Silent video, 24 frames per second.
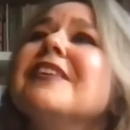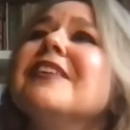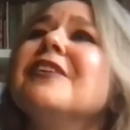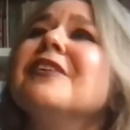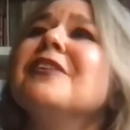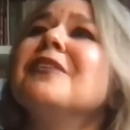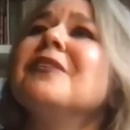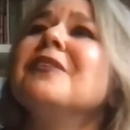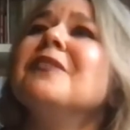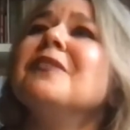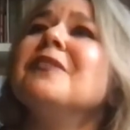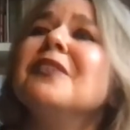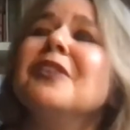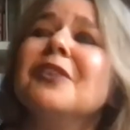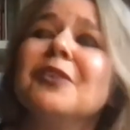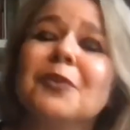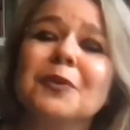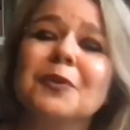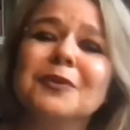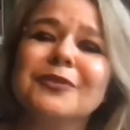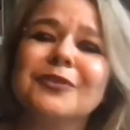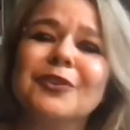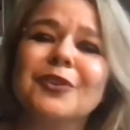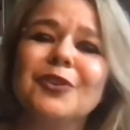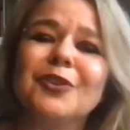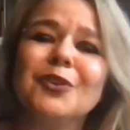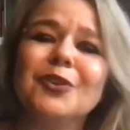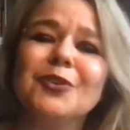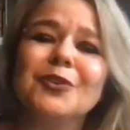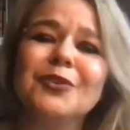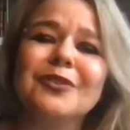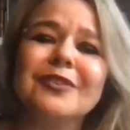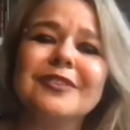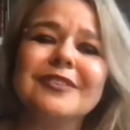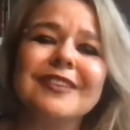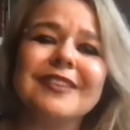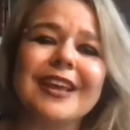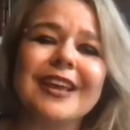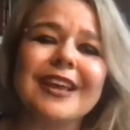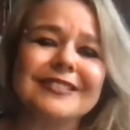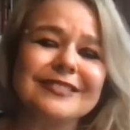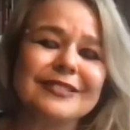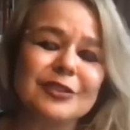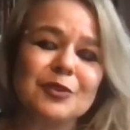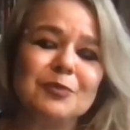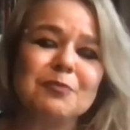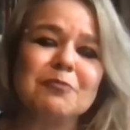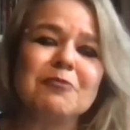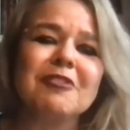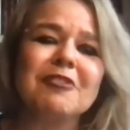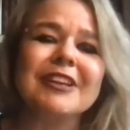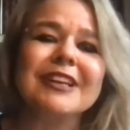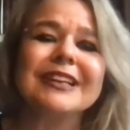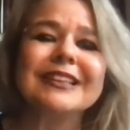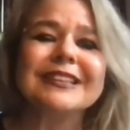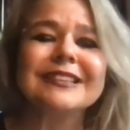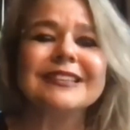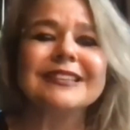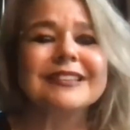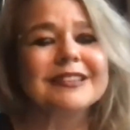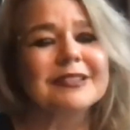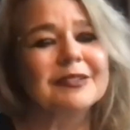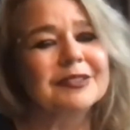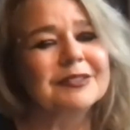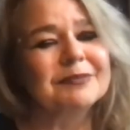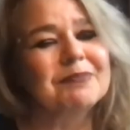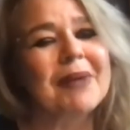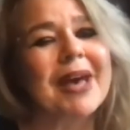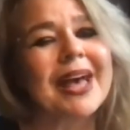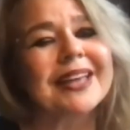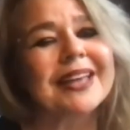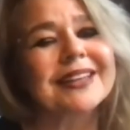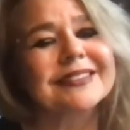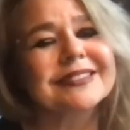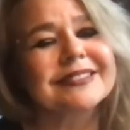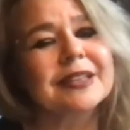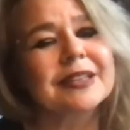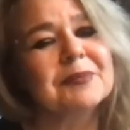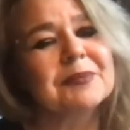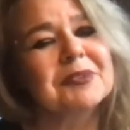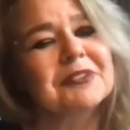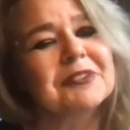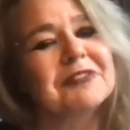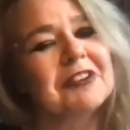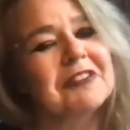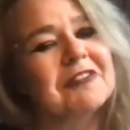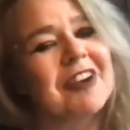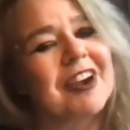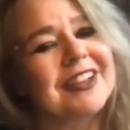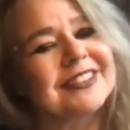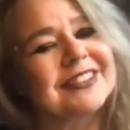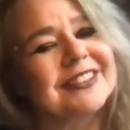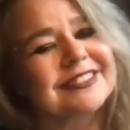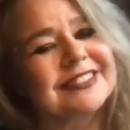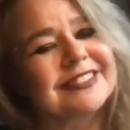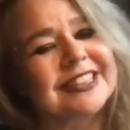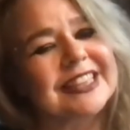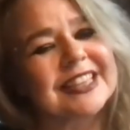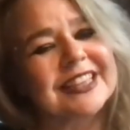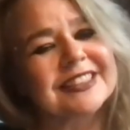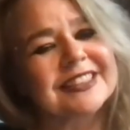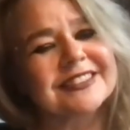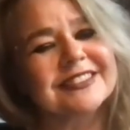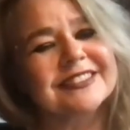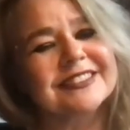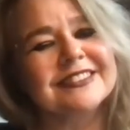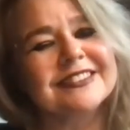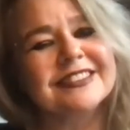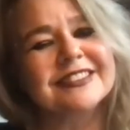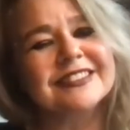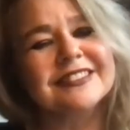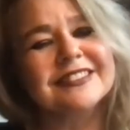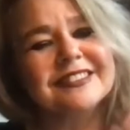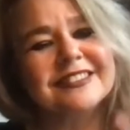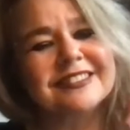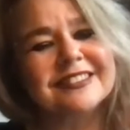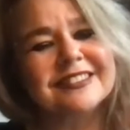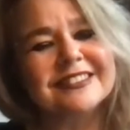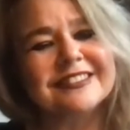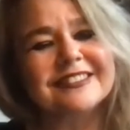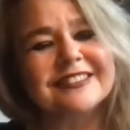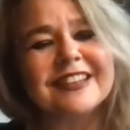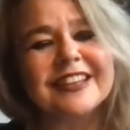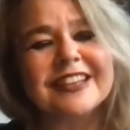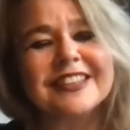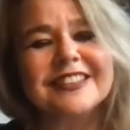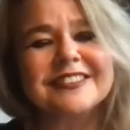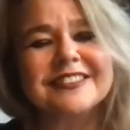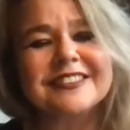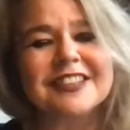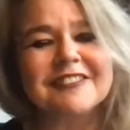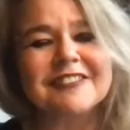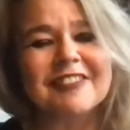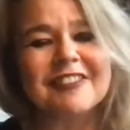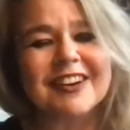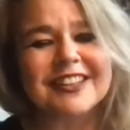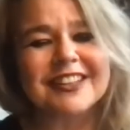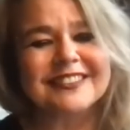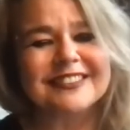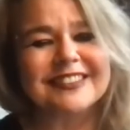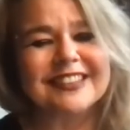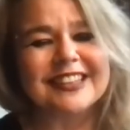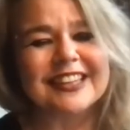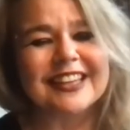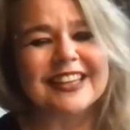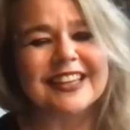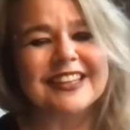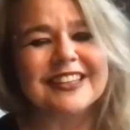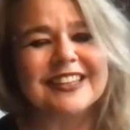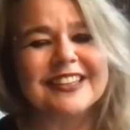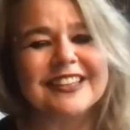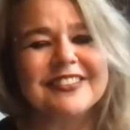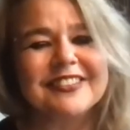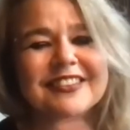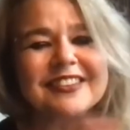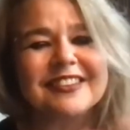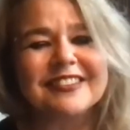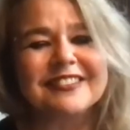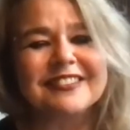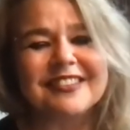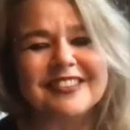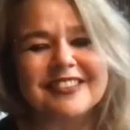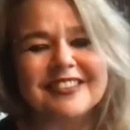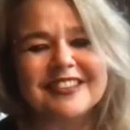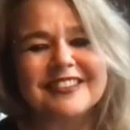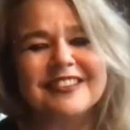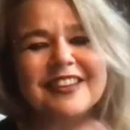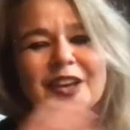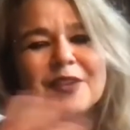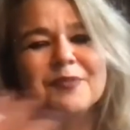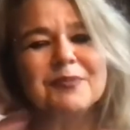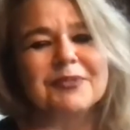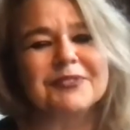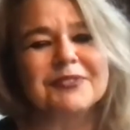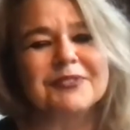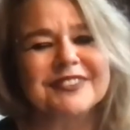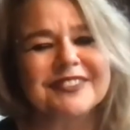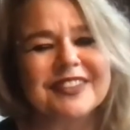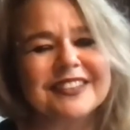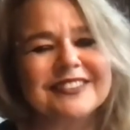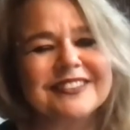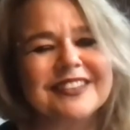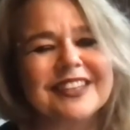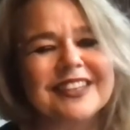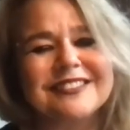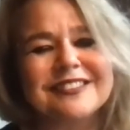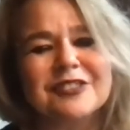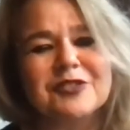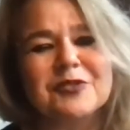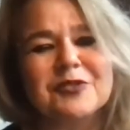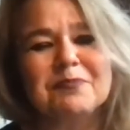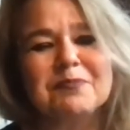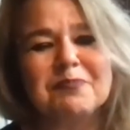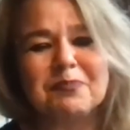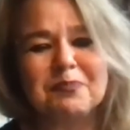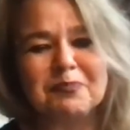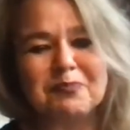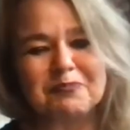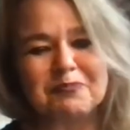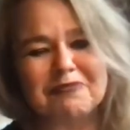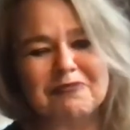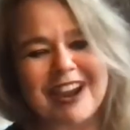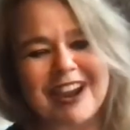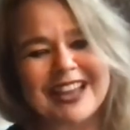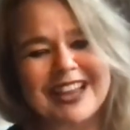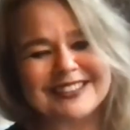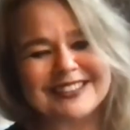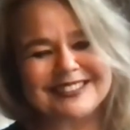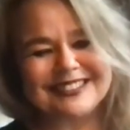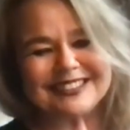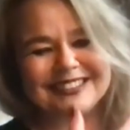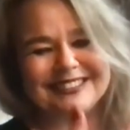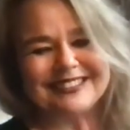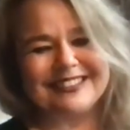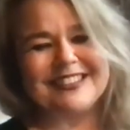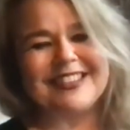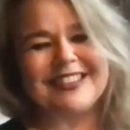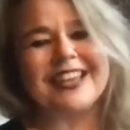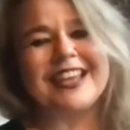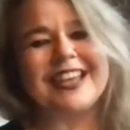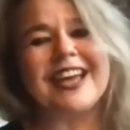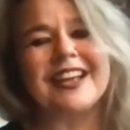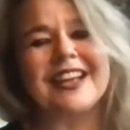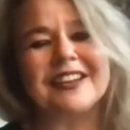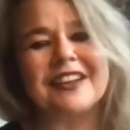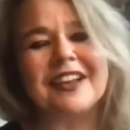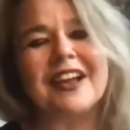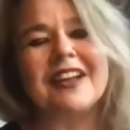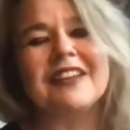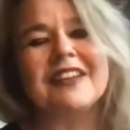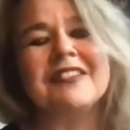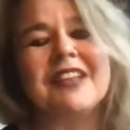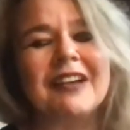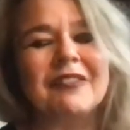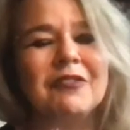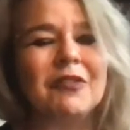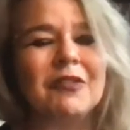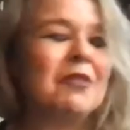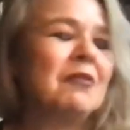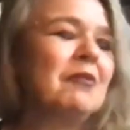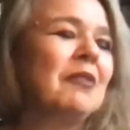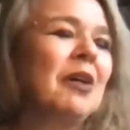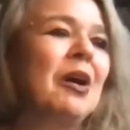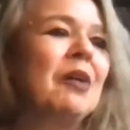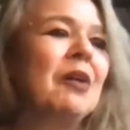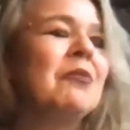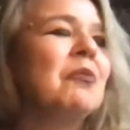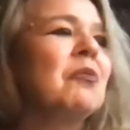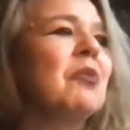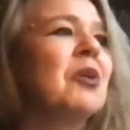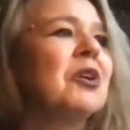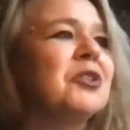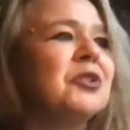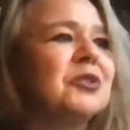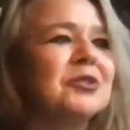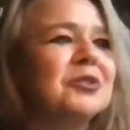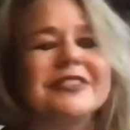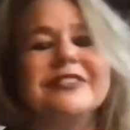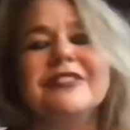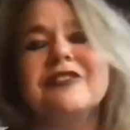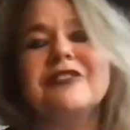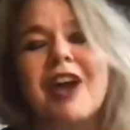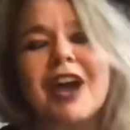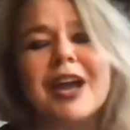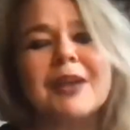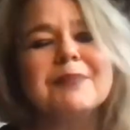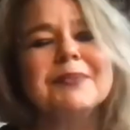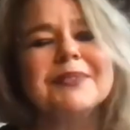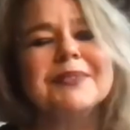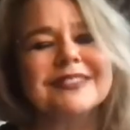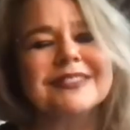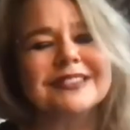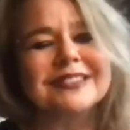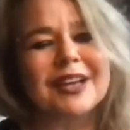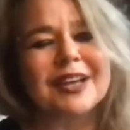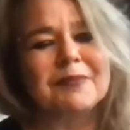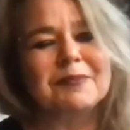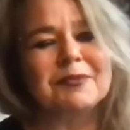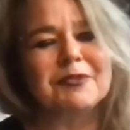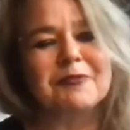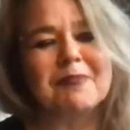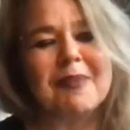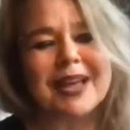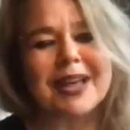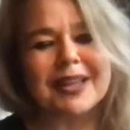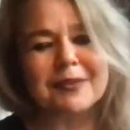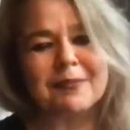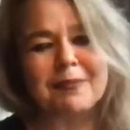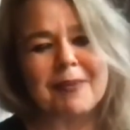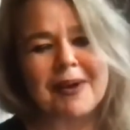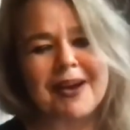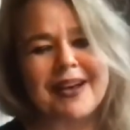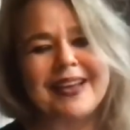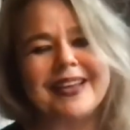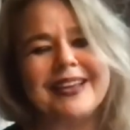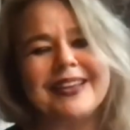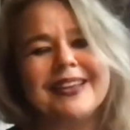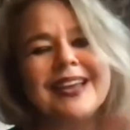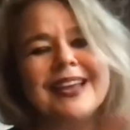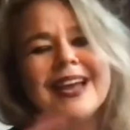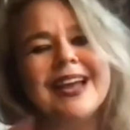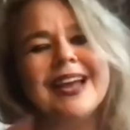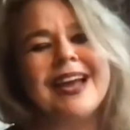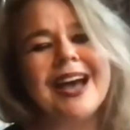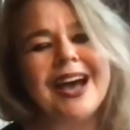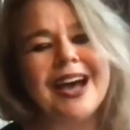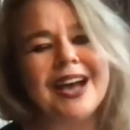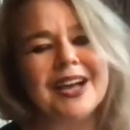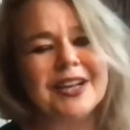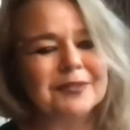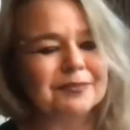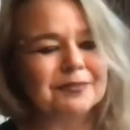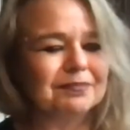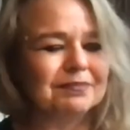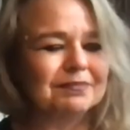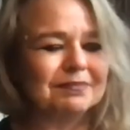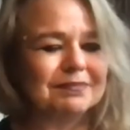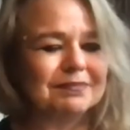you you also use the text to bring back some of her writing and to to cite her writing and in the the type yeah. of citational practice the kind of what you describe as a type of magpie um,